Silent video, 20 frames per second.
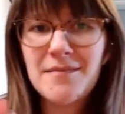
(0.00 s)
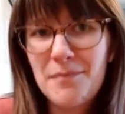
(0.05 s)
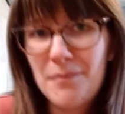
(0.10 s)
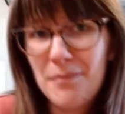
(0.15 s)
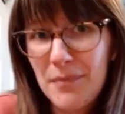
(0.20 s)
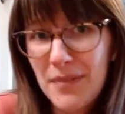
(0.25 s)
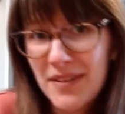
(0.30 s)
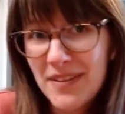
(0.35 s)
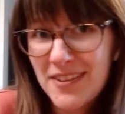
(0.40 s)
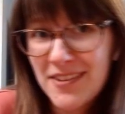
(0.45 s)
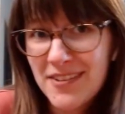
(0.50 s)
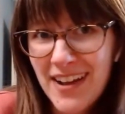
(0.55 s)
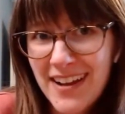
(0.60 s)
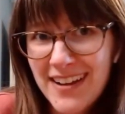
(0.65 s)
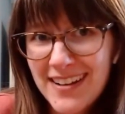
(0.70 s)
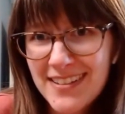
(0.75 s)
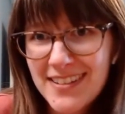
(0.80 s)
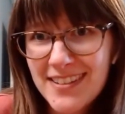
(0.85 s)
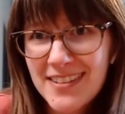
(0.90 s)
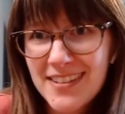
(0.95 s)
but they're
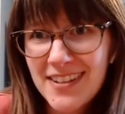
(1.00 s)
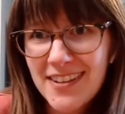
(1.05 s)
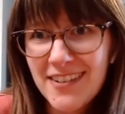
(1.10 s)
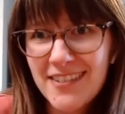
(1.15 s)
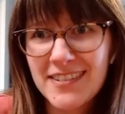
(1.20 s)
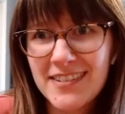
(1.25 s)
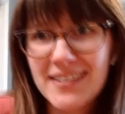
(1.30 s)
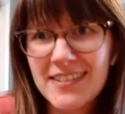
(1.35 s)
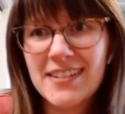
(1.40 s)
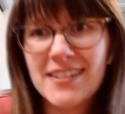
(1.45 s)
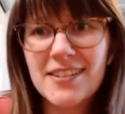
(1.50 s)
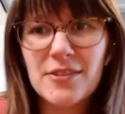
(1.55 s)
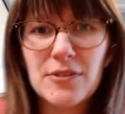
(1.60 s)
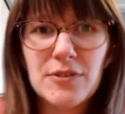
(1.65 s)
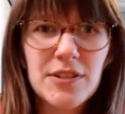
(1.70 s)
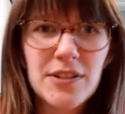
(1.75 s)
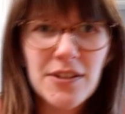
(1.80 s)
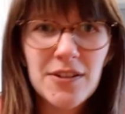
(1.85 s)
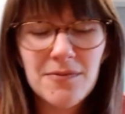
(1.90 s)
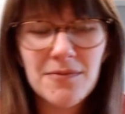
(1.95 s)
not necessarily a
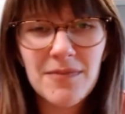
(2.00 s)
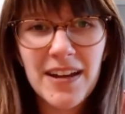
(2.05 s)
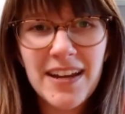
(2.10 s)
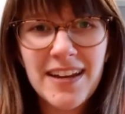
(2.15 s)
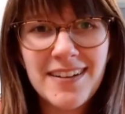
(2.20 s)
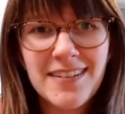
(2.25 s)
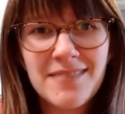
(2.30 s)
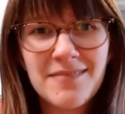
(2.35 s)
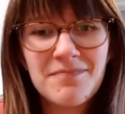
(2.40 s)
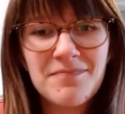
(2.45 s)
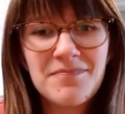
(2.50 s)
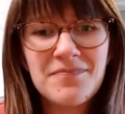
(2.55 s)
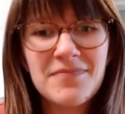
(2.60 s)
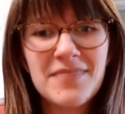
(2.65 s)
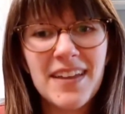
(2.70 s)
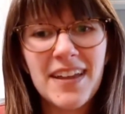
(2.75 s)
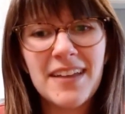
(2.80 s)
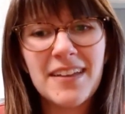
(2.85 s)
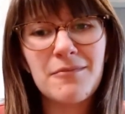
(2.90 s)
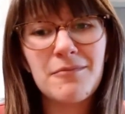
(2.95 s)
user, right?
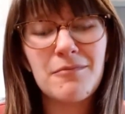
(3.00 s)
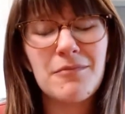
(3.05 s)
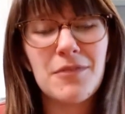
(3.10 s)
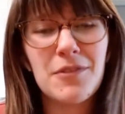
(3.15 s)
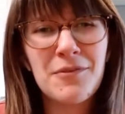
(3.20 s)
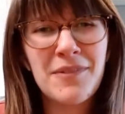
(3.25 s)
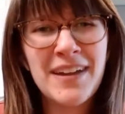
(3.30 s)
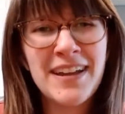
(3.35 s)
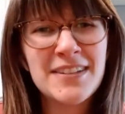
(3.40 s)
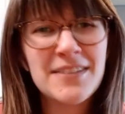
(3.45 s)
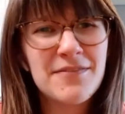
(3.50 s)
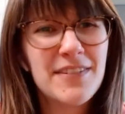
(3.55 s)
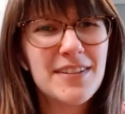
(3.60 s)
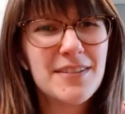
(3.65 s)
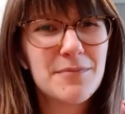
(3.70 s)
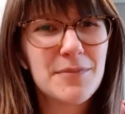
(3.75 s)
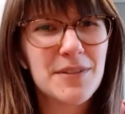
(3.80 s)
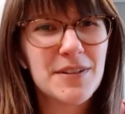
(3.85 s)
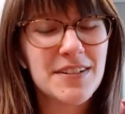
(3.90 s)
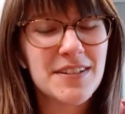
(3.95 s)
And the way
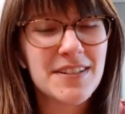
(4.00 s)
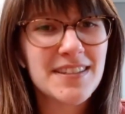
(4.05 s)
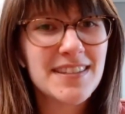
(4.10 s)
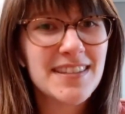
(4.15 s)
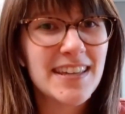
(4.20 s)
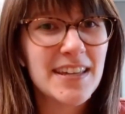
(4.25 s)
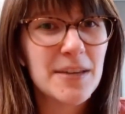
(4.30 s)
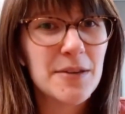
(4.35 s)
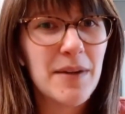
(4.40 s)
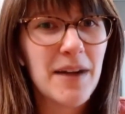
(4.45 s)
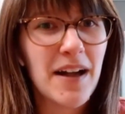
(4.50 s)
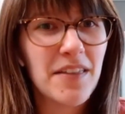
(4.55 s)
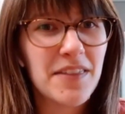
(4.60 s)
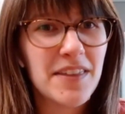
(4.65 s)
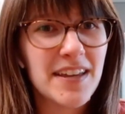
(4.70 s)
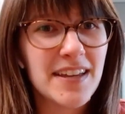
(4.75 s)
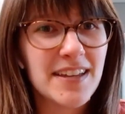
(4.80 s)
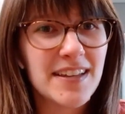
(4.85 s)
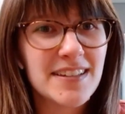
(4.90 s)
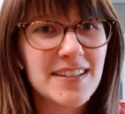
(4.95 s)
developers think about
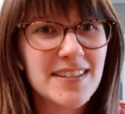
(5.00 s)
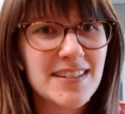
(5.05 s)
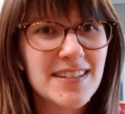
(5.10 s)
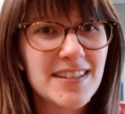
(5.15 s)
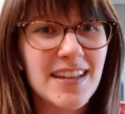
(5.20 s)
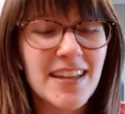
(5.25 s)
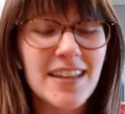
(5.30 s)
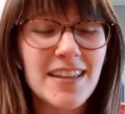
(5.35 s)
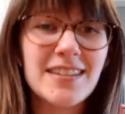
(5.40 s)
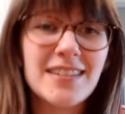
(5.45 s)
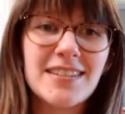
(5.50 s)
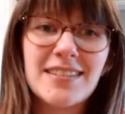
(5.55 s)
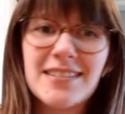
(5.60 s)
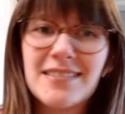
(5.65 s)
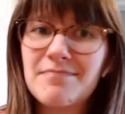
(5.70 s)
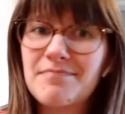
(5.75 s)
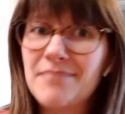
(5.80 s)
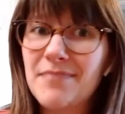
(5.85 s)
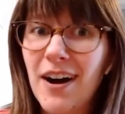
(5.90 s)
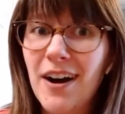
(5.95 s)
things
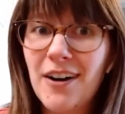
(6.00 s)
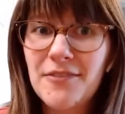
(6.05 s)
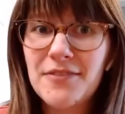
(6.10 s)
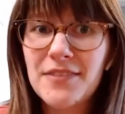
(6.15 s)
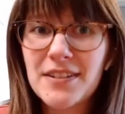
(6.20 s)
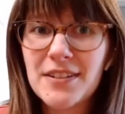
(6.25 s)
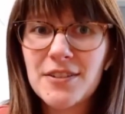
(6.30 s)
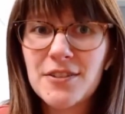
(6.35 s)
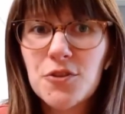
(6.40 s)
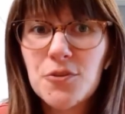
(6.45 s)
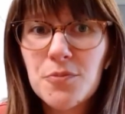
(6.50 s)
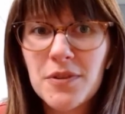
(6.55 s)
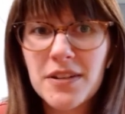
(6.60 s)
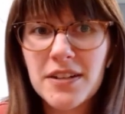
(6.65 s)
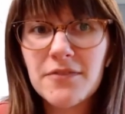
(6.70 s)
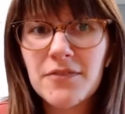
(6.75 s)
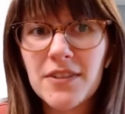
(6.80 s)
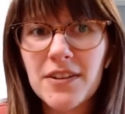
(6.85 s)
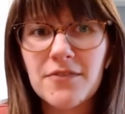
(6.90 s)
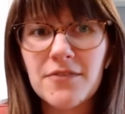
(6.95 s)
is often super
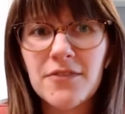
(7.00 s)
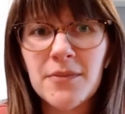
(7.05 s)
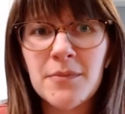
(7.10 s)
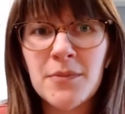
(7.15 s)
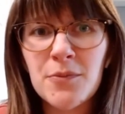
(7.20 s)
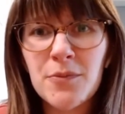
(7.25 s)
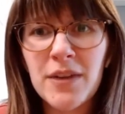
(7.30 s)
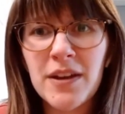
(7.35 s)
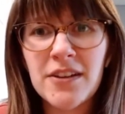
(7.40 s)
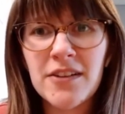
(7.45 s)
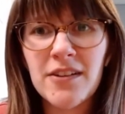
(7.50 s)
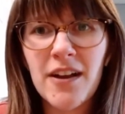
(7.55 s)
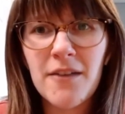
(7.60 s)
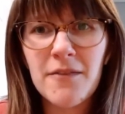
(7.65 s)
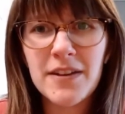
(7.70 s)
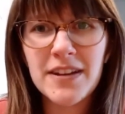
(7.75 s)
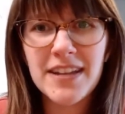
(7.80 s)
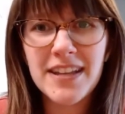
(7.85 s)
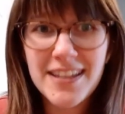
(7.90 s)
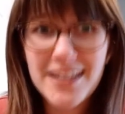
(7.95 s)
different from the way your
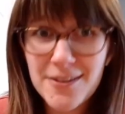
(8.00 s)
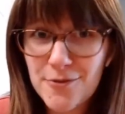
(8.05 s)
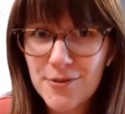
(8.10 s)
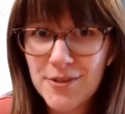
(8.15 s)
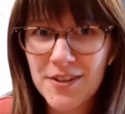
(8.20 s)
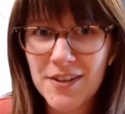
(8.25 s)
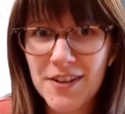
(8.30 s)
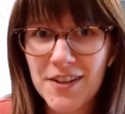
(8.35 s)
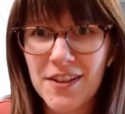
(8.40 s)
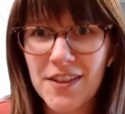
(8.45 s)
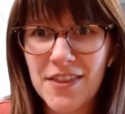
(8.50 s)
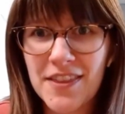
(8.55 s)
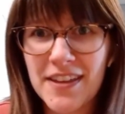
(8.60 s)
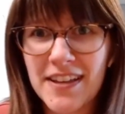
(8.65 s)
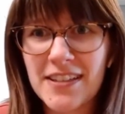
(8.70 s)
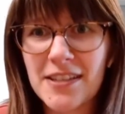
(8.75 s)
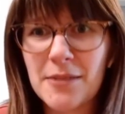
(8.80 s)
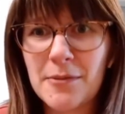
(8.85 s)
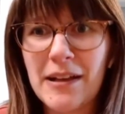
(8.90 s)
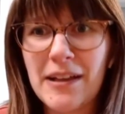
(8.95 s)
everyday user
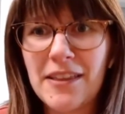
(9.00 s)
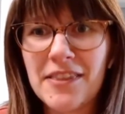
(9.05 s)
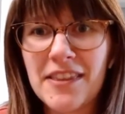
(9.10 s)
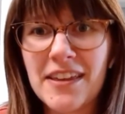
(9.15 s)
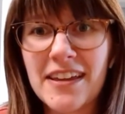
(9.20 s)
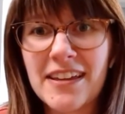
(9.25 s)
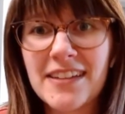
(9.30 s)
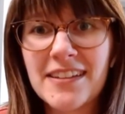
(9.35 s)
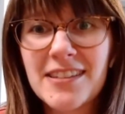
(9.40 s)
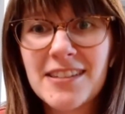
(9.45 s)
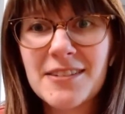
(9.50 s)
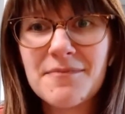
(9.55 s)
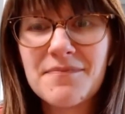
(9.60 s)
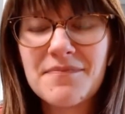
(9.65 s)
thinks about things.